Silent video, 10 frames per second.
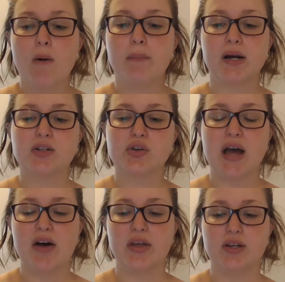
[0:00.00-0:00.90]
but also
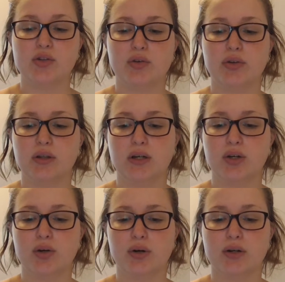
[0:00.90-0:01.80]
how the
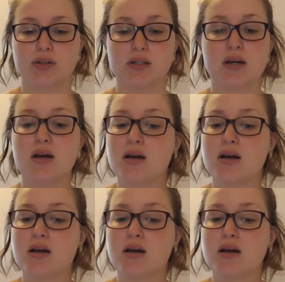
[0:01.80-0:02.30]
interlocutor's